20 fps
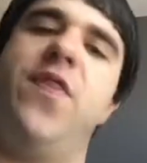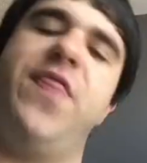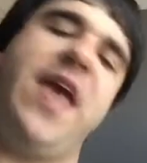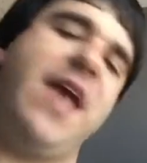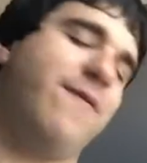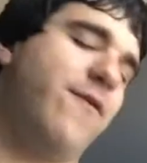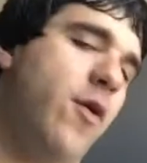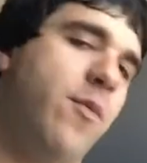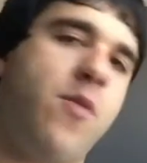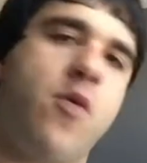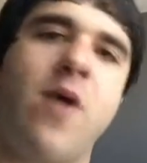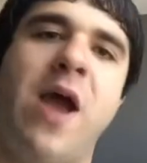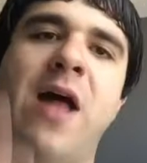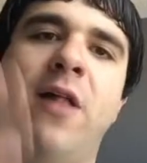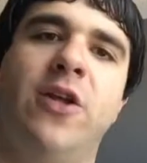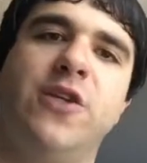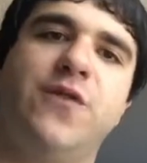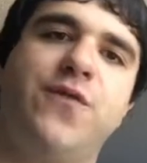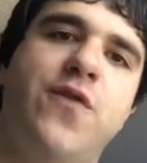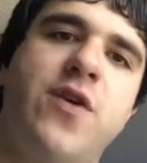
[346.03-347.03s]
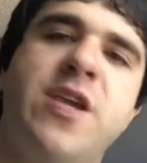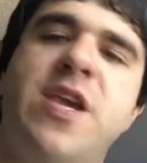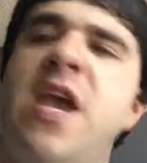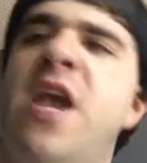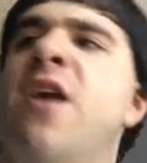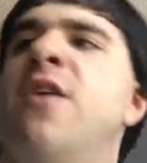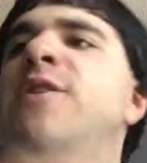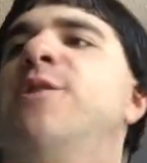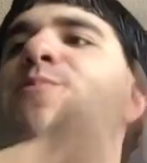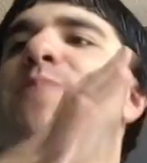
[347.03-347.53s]
Evo Morales for
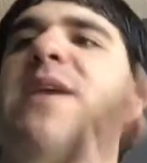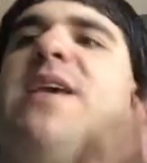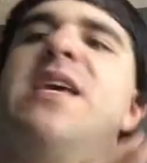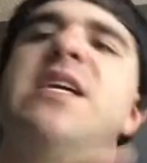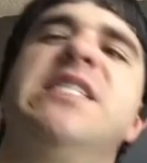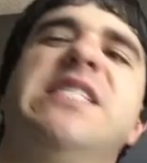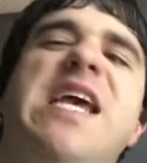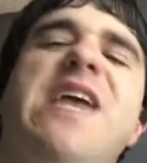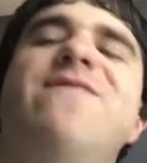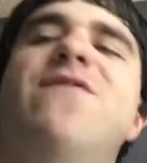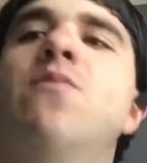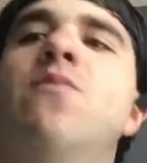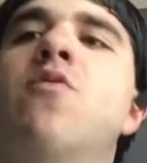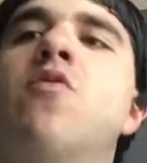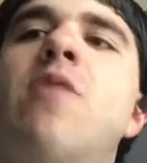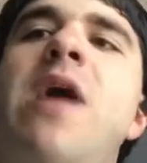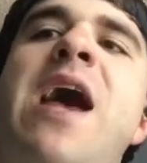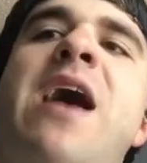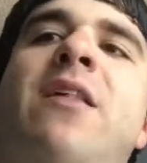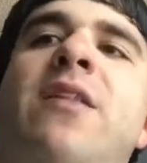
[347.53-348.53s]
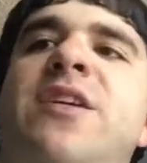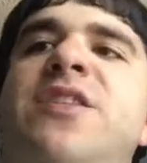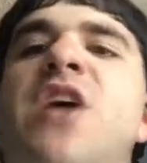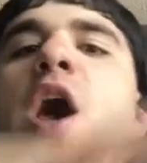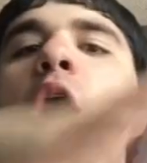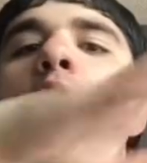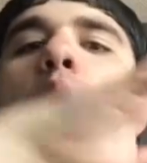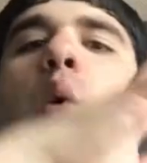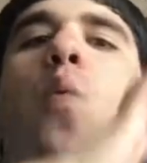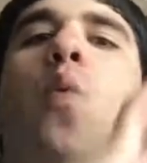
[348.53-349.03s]
years, because Evo Morales
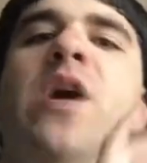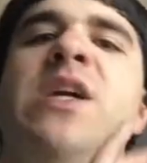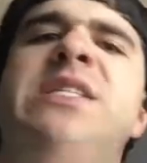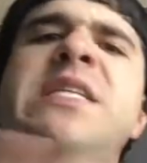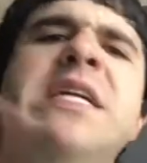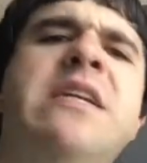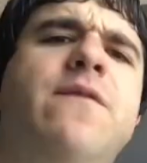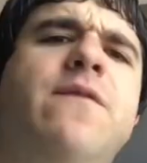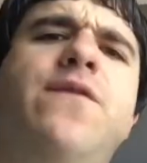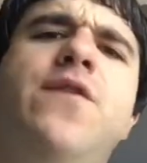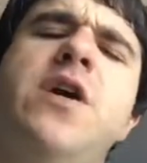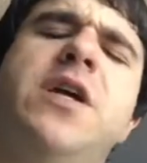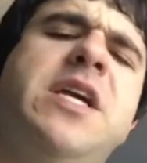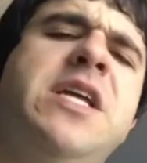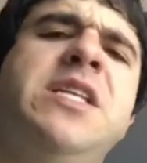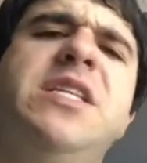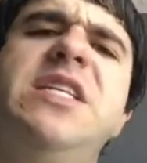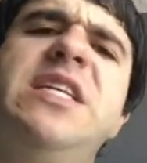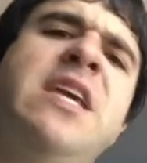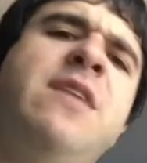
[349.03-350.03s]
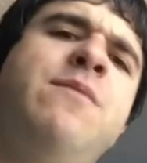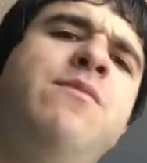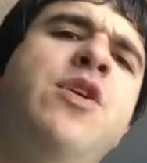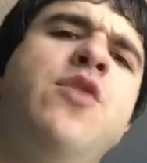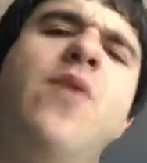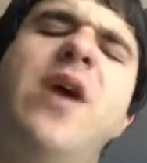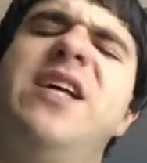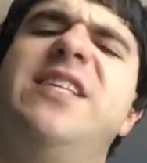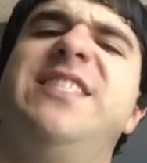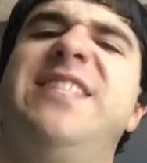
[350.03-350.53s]
wasn't fucking Team
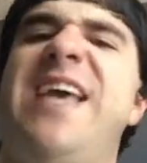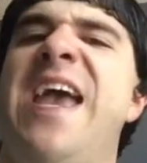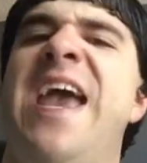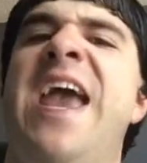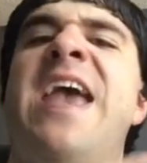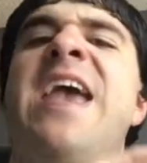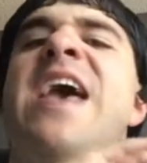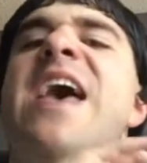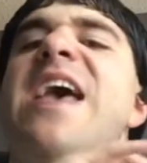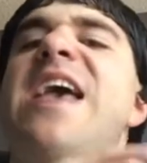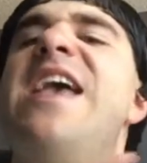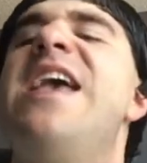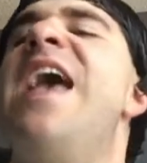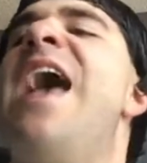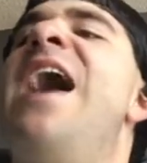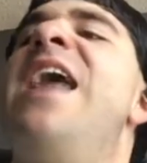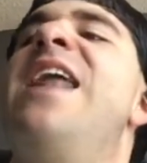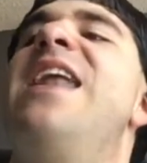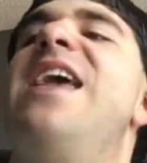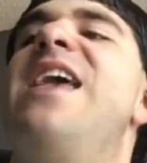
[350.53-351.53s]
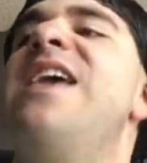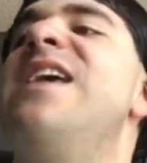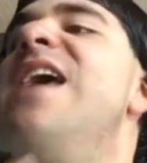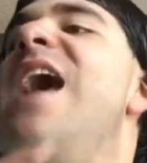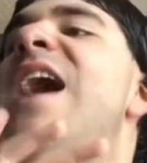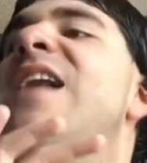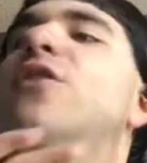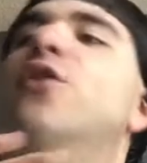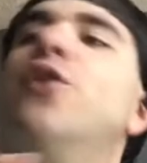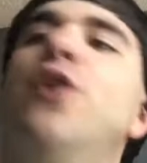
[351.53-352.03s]
USA. He
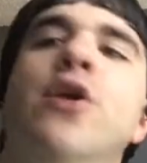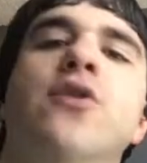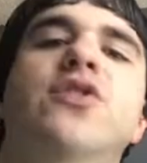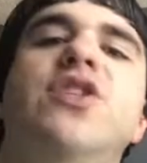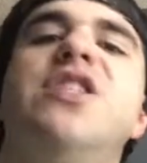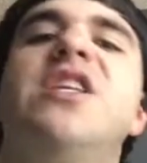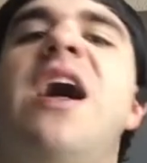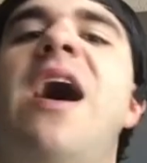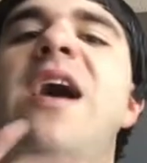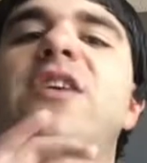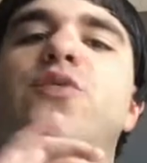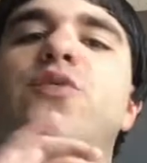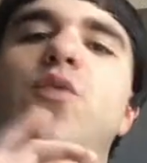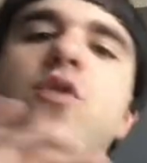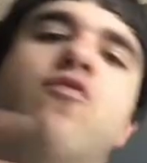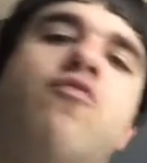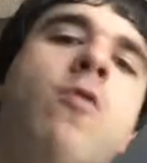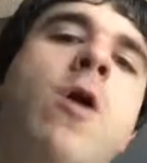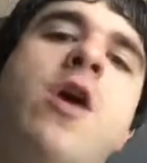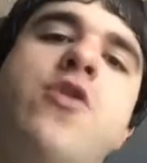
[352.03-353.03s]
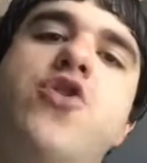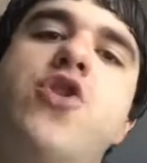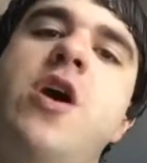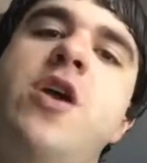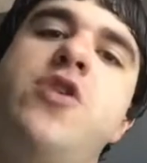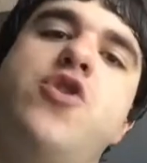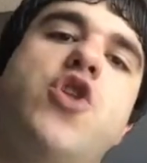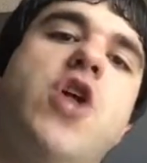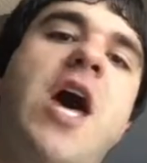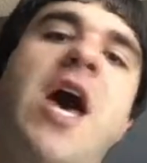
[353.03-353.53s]
had close ties with
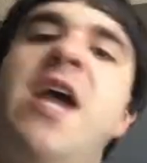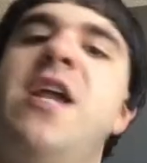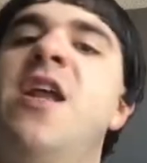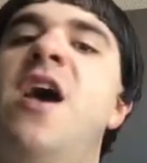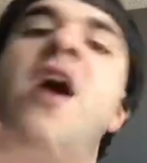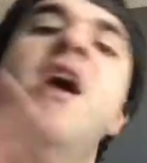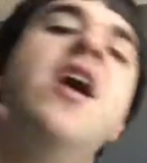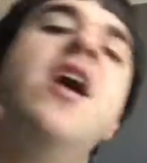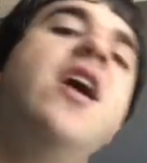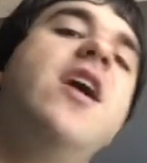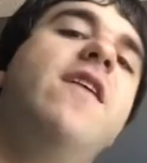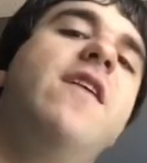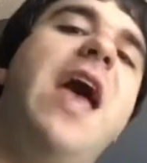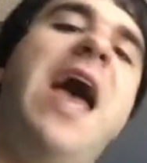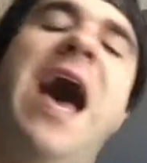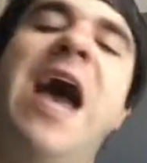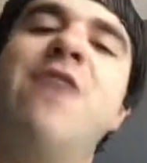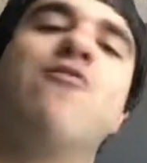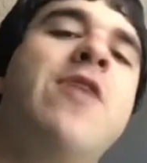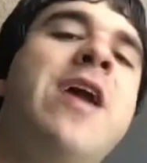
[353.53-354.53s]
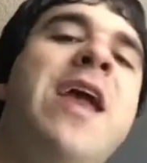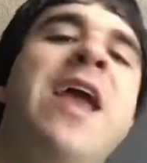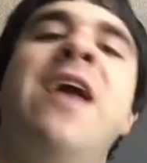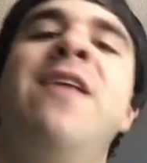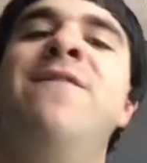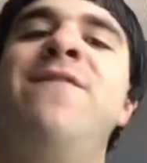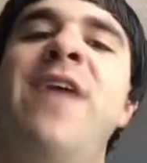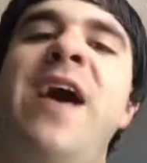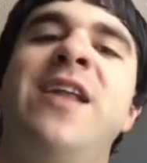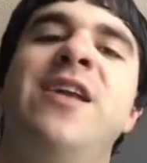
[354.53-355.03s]
Russia, China,
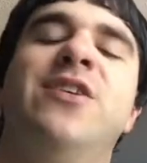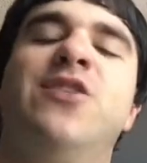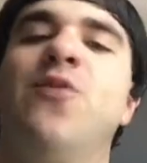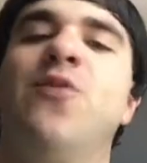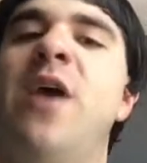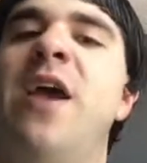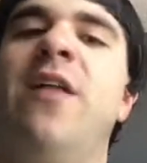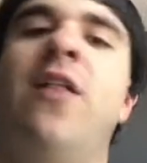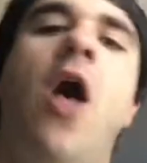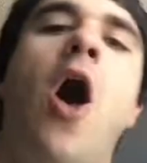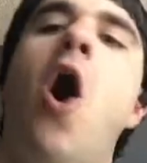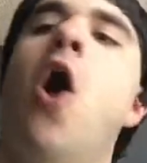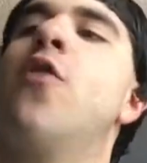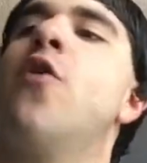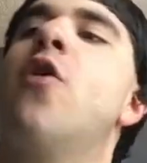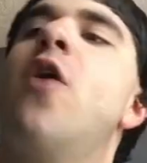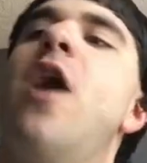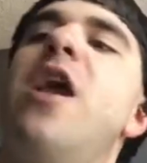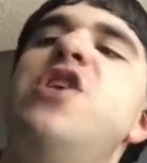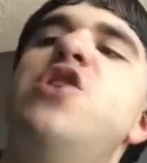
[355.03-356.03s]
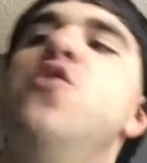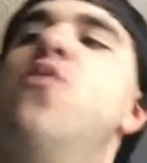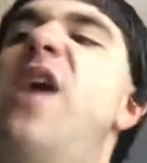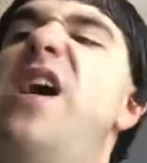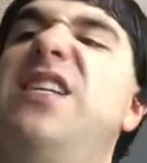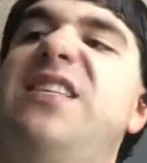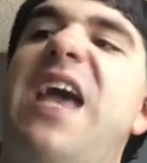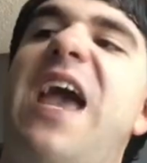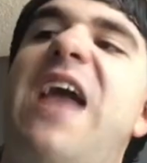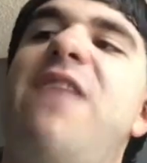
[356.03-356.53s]
Iran, Venezuela, other
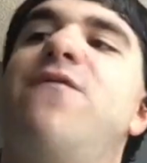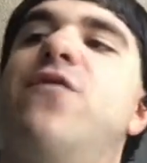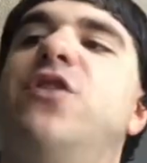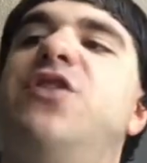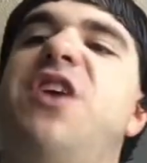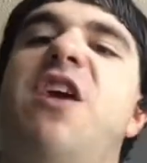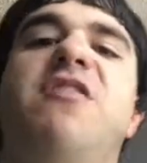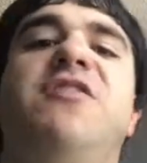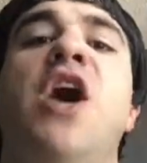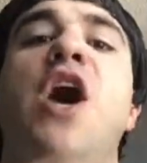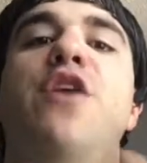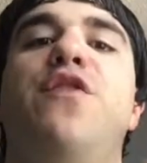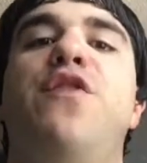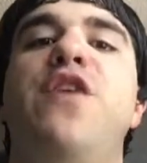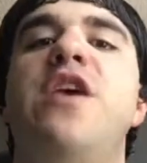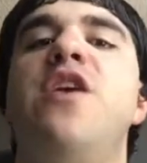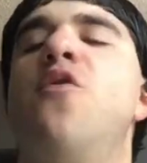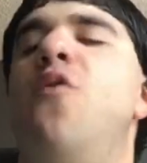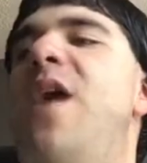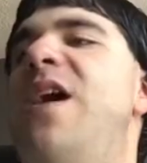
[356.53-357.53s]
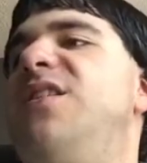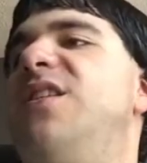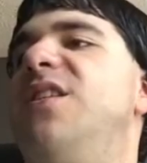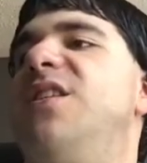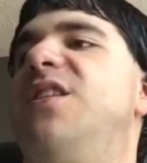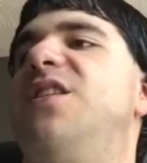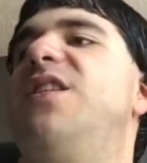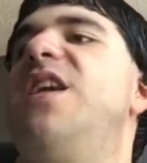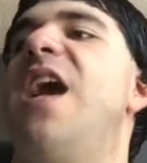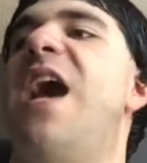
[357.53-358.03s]
U.S. adversaries. The U.S.
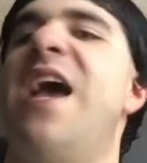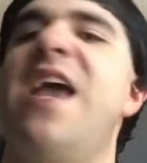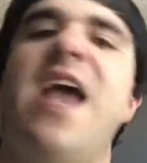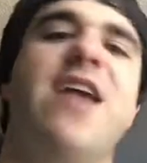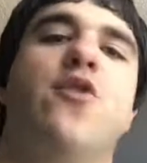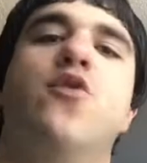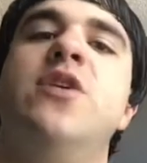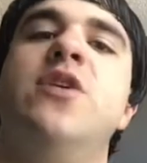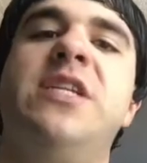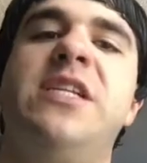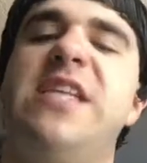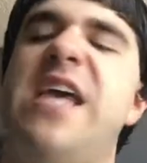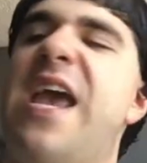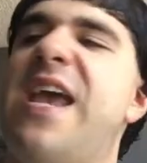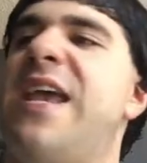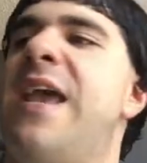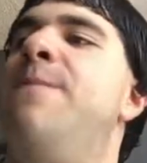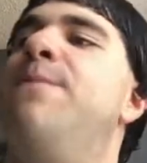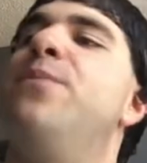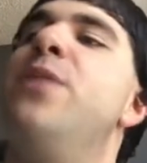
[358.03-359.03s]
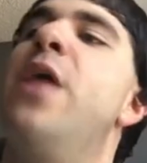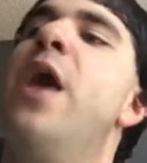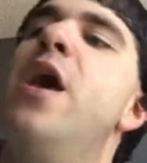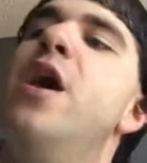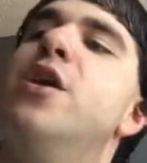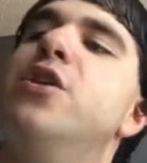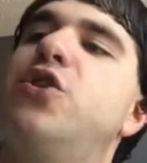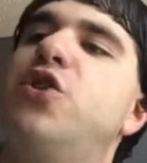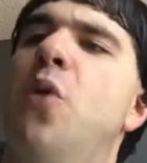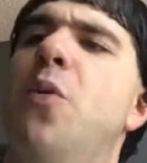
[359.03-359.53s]
and CIA couldn't take it,
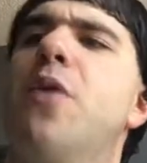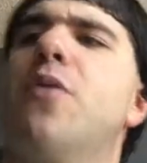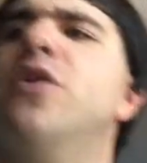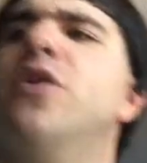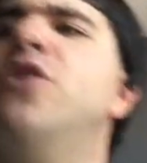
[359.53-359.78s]
so we were